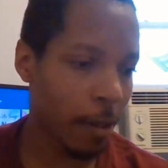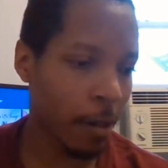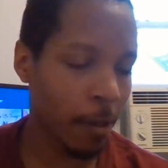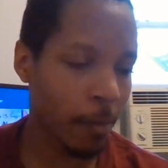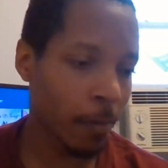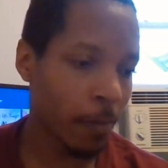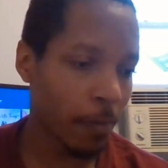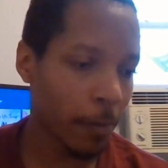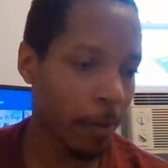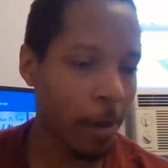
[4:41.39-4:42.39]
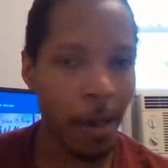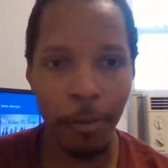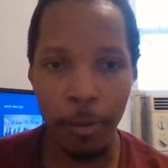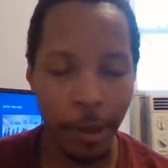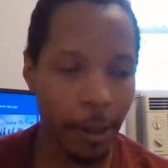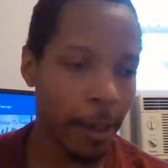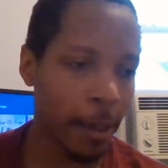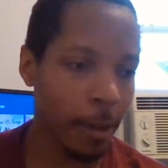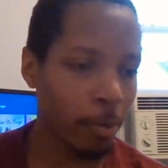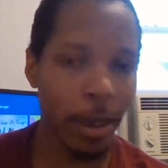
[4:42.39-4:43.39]
the Bob Guza
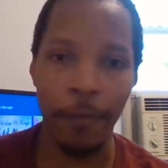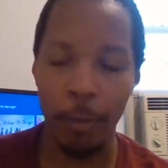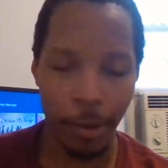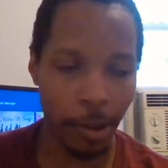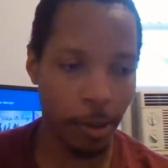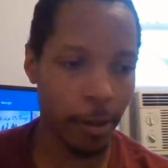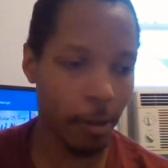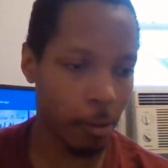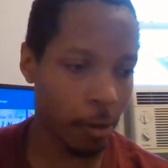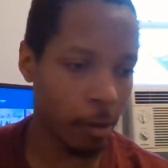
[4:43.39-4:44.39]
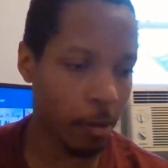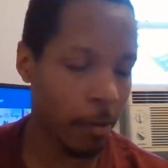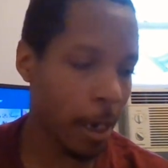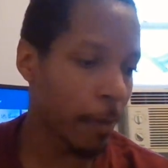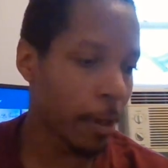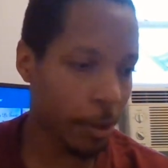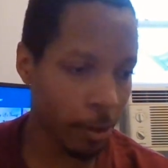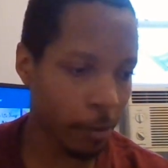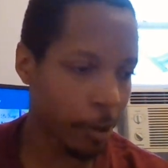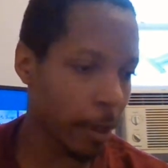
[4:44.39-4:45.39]
days, whatever you want to sit there and call them. I
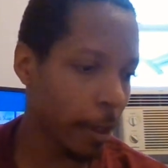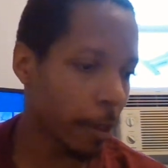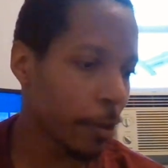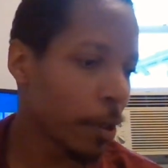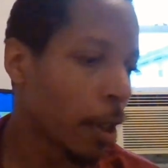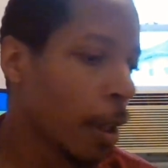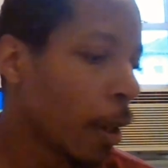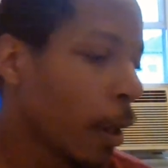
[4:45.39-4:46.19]
miss those days.